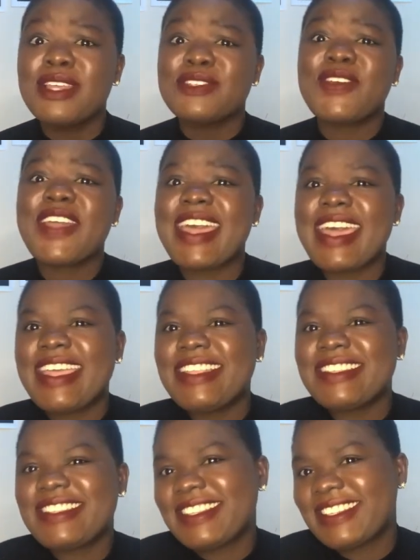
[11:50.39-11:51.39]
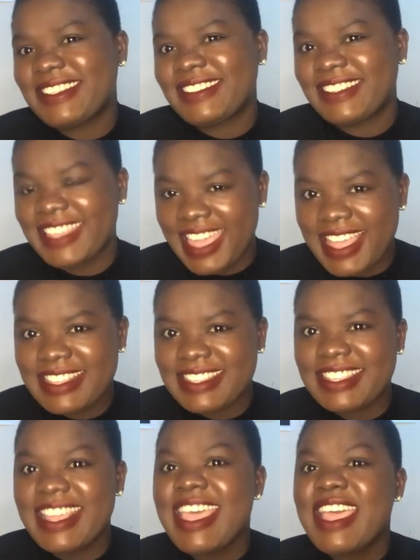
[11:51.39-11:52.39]
So guys,
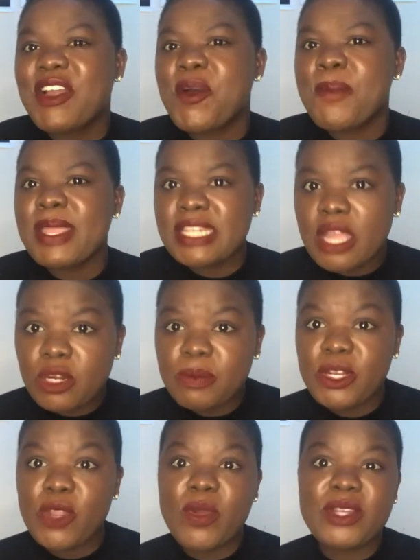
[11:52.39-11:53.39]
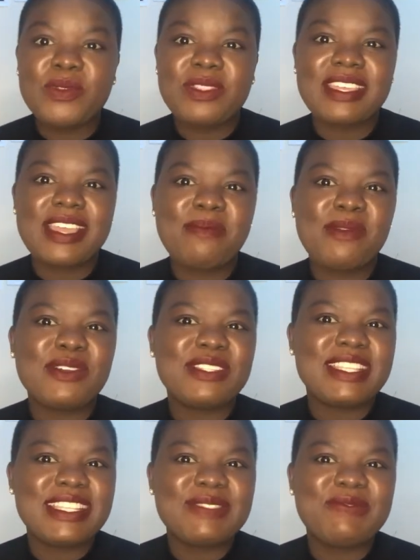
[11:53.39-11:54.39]
yes, comment down below what you think about
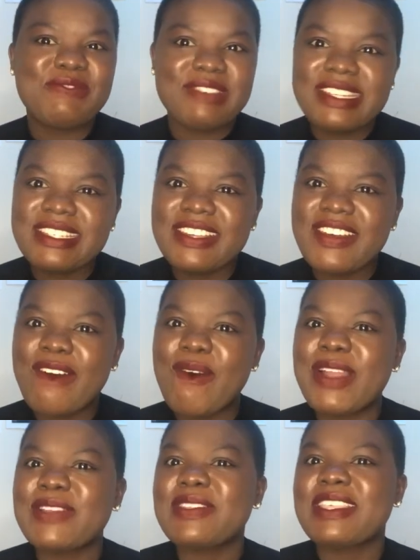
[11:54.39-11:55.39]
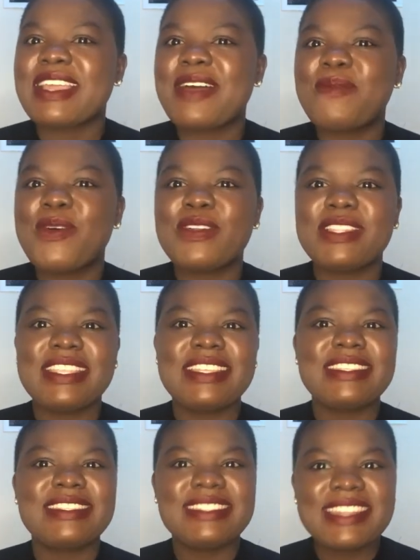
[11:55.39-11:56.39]
this video, what you think about
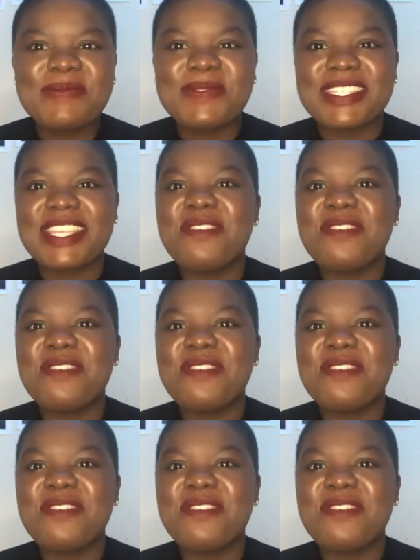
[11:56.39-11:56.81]
these tips.